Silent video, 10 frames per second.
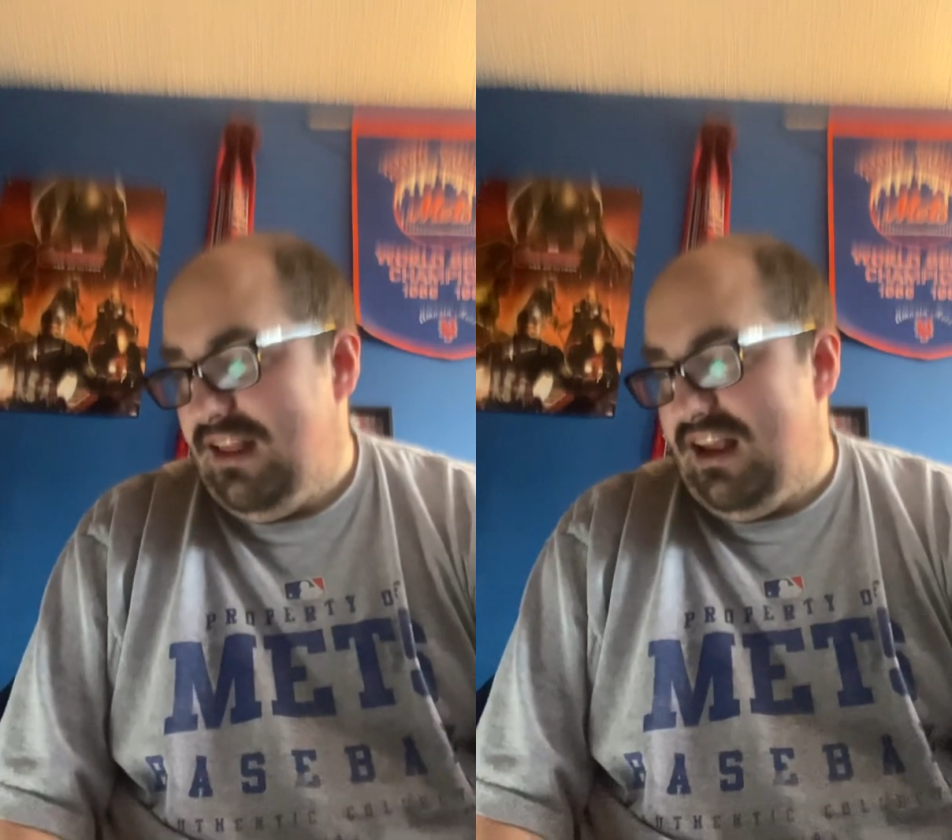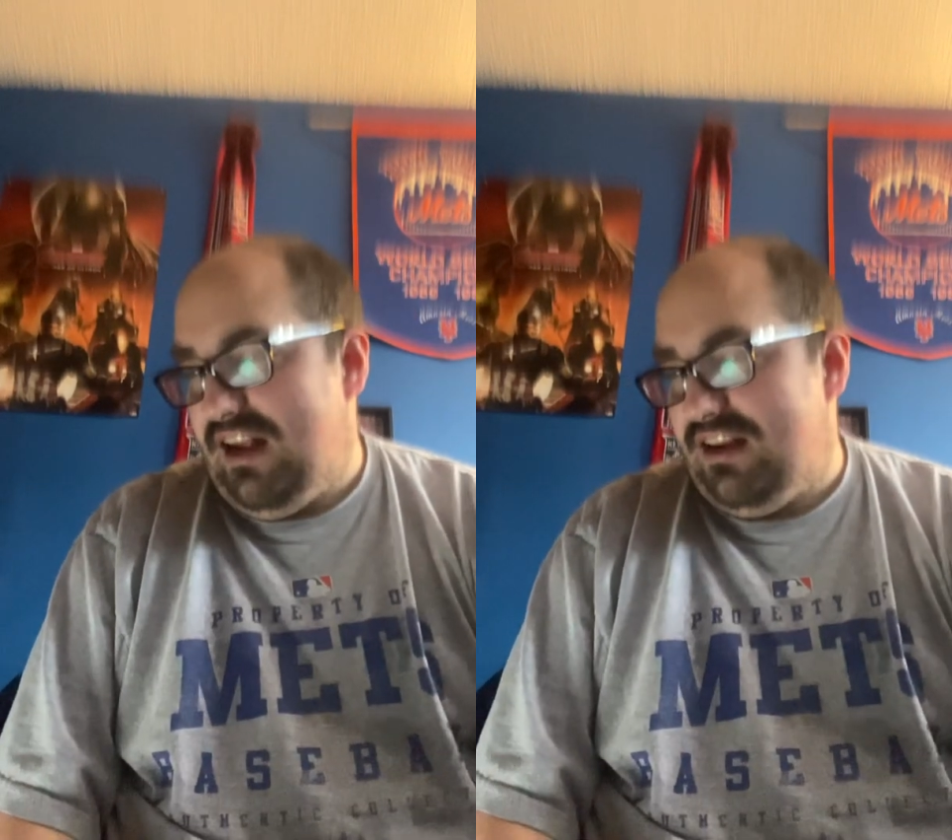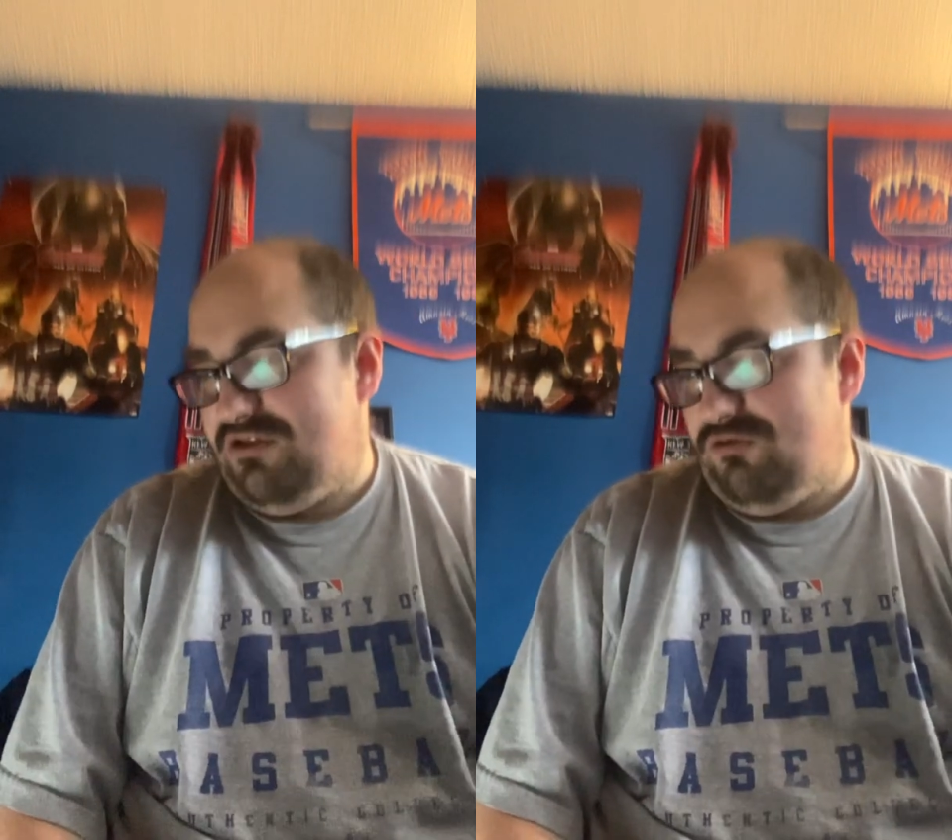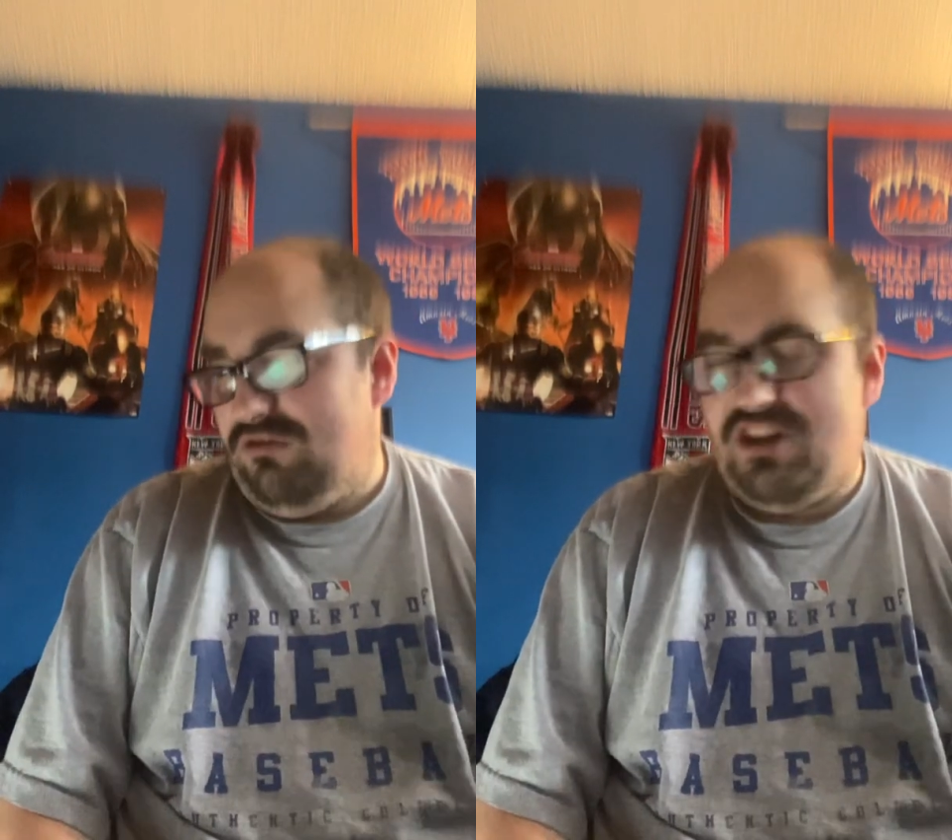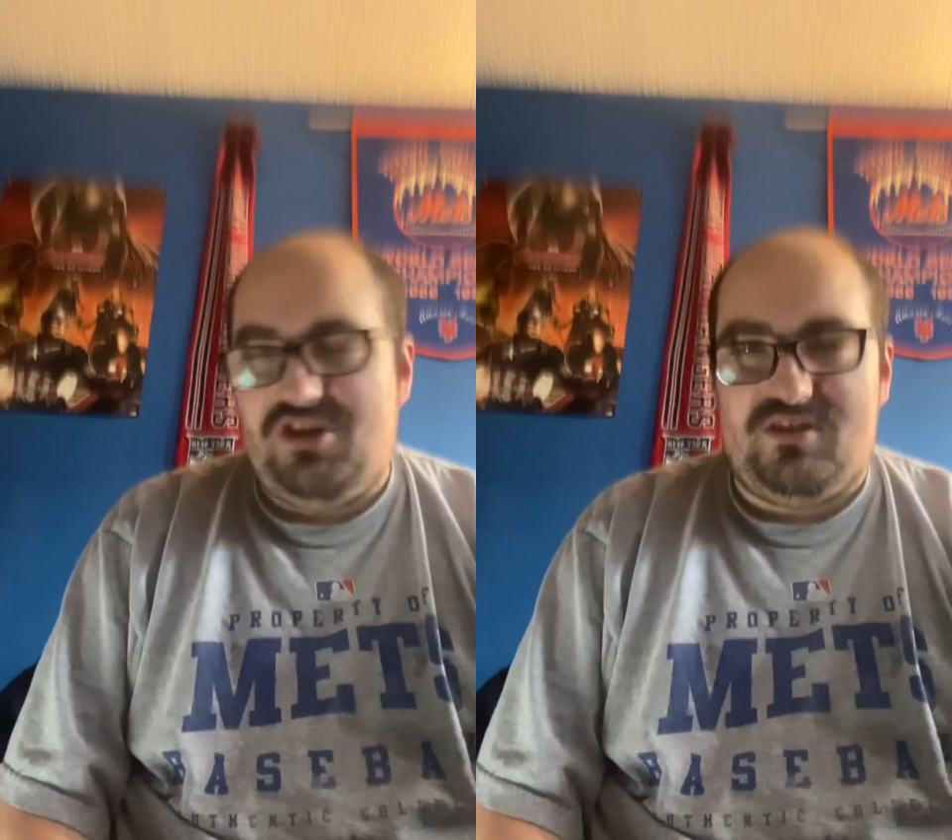As
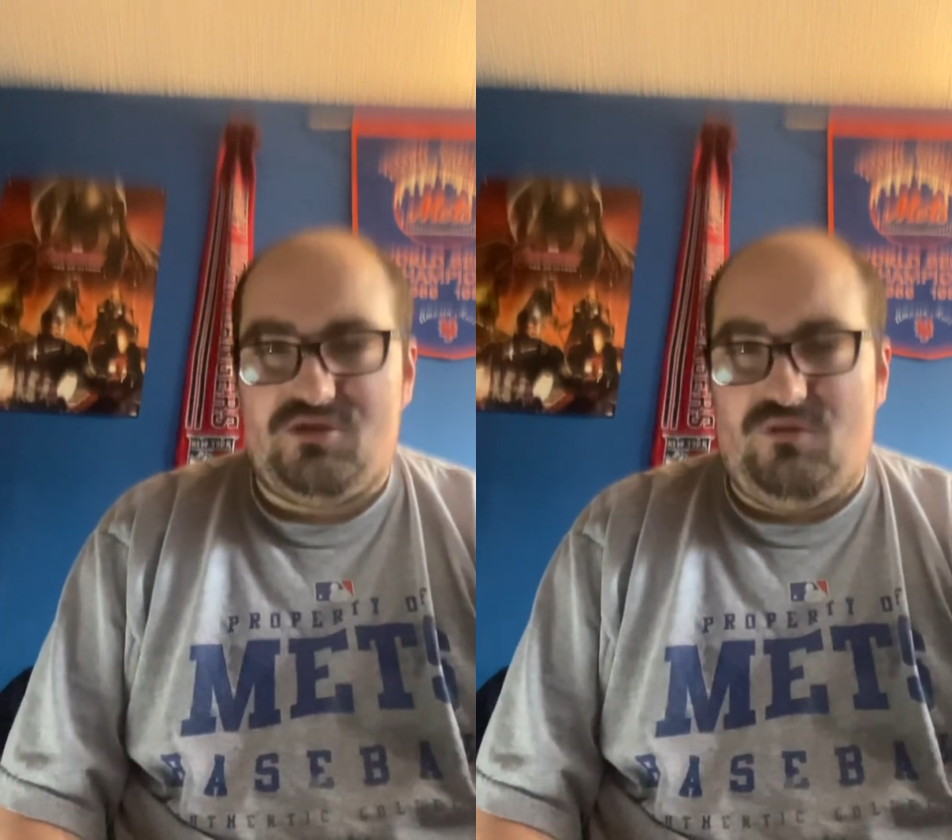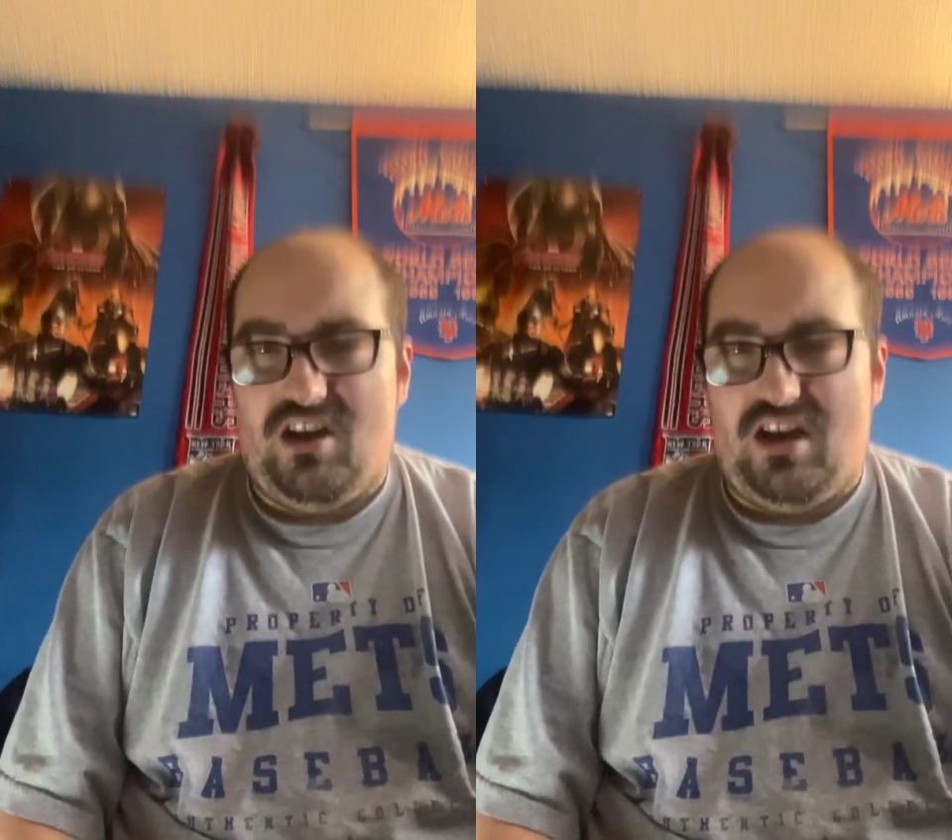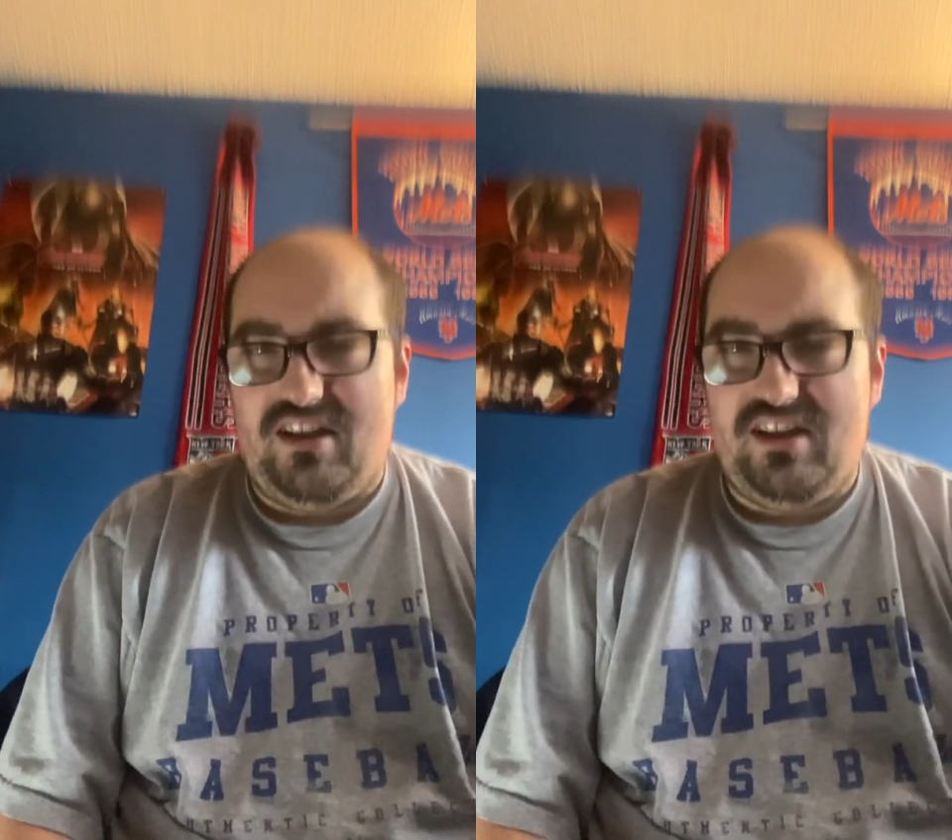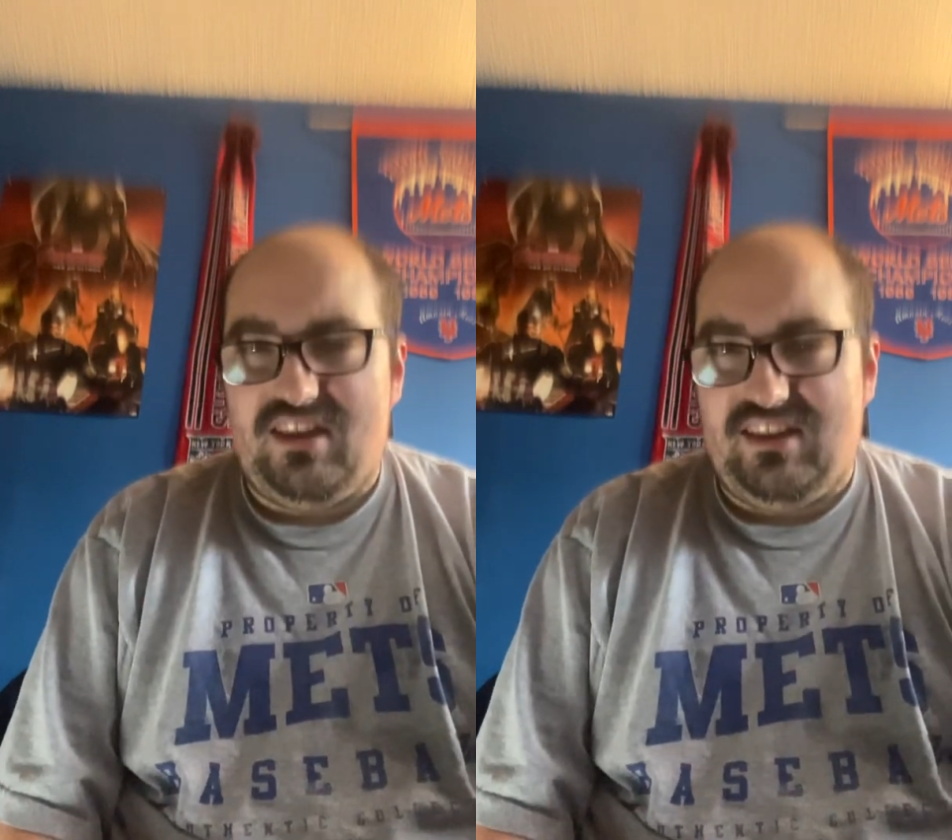Rich Swann,